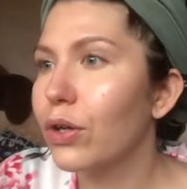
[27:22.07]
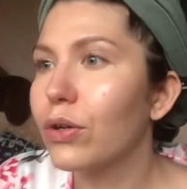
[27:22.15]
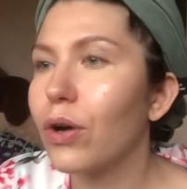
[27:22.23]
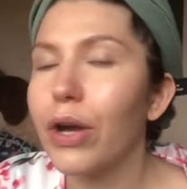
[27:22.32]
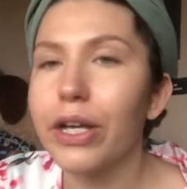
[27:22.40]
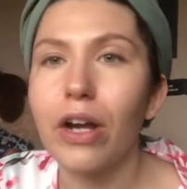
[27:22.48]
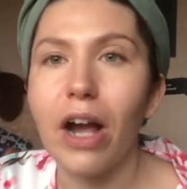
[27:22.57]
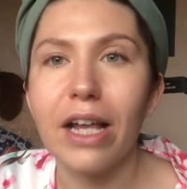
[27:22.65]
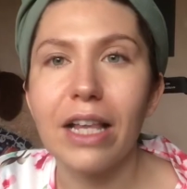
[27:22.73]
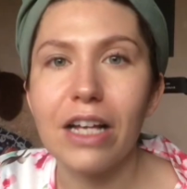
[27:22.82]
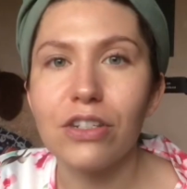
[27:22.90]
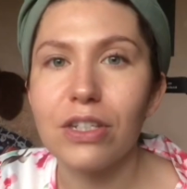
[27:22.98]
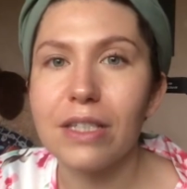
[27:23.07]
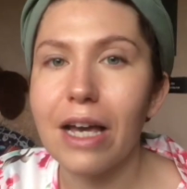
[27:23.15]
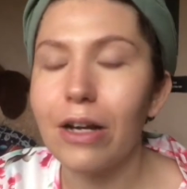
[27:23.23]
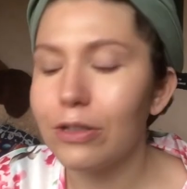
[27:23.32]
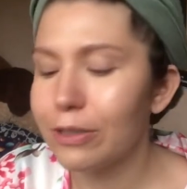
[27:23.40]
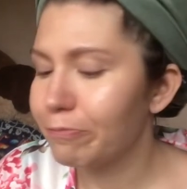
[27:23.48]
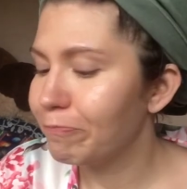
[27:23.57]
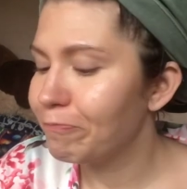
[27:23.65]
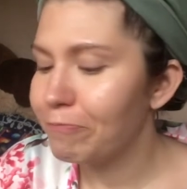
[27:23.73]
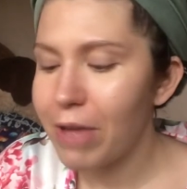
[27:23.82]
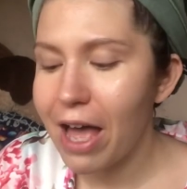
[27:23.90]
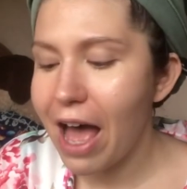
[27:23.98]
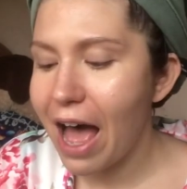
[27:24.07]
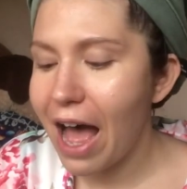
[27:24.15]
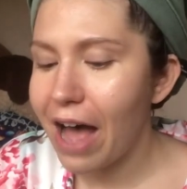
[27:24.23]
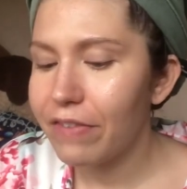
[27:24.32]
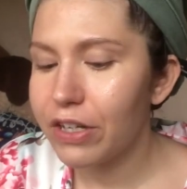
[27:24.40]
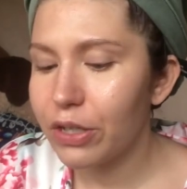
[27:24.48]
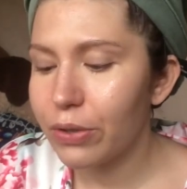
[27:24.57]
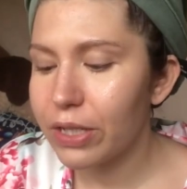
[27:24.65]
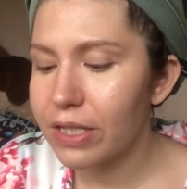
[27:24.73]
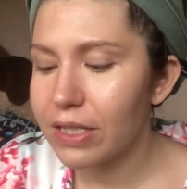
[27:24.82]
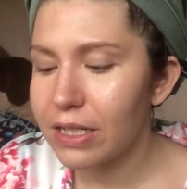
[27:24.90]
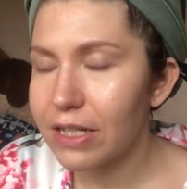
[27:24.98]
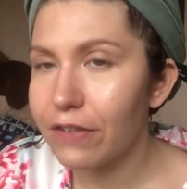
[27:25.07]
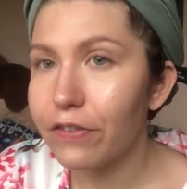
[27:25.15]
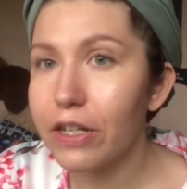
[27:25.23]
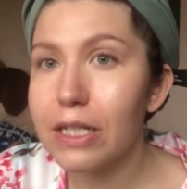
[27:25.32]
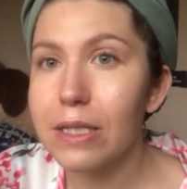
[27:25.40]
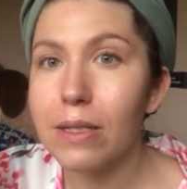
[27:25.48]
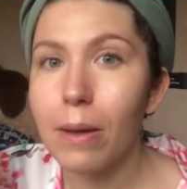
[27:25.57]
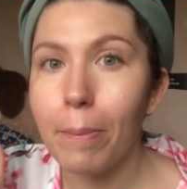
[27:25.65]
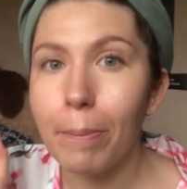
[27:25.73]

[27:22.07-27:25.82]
growing your eyelashes out. Haven't noticed a difference,